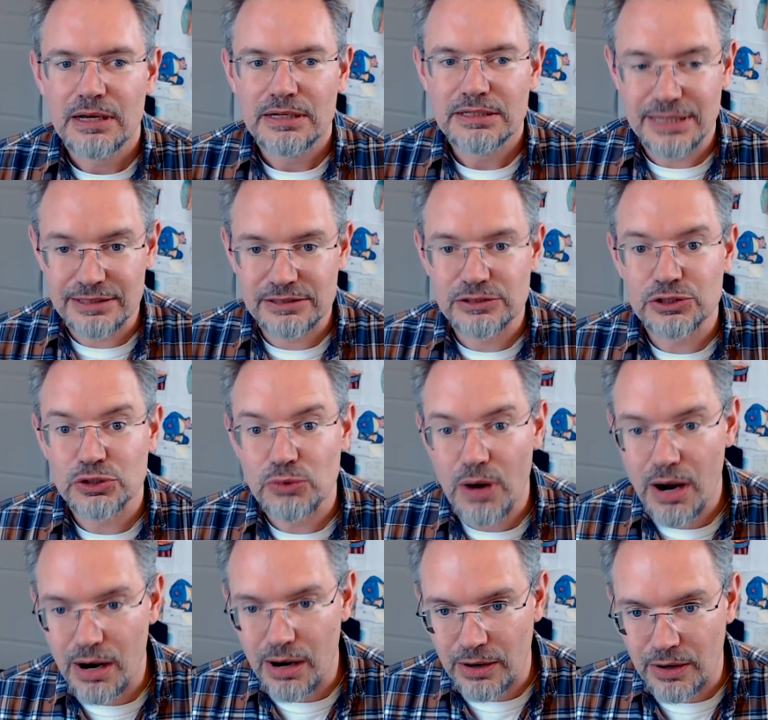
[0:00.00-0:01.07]
doesn't do
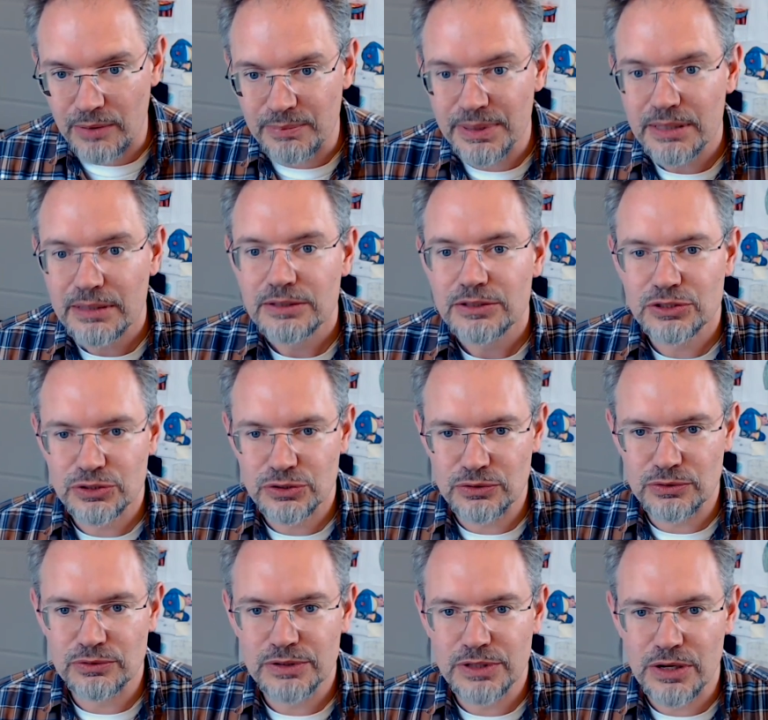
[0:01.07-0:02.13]
harm
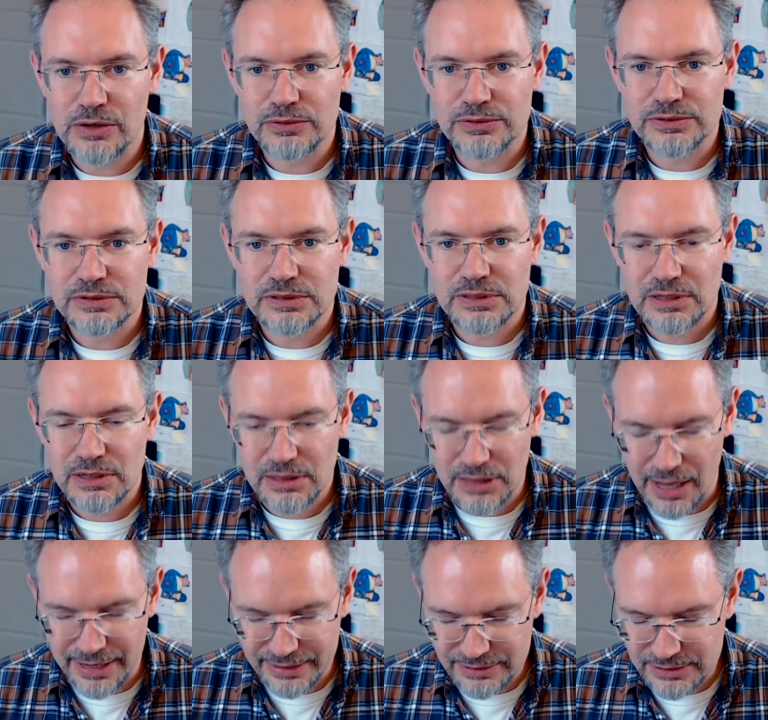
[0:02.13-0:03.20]
to those
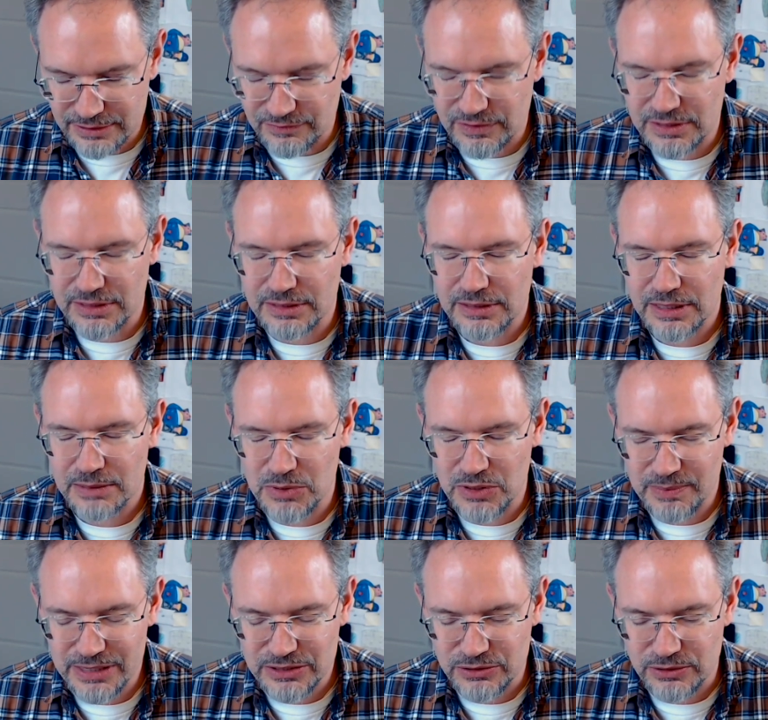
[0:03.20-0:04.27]
clients of the
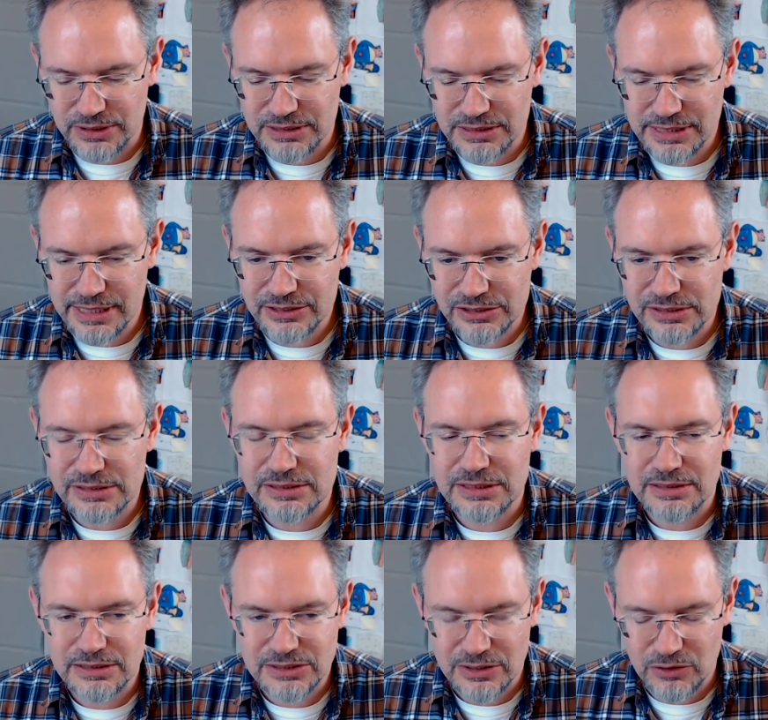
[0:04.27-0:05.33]
community-based organizations
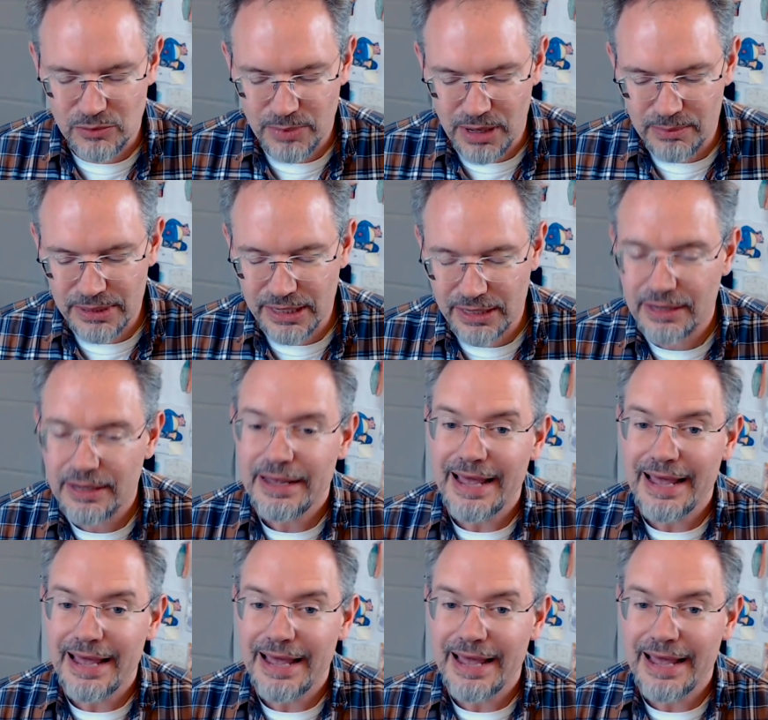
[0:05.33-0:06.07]
and the general public.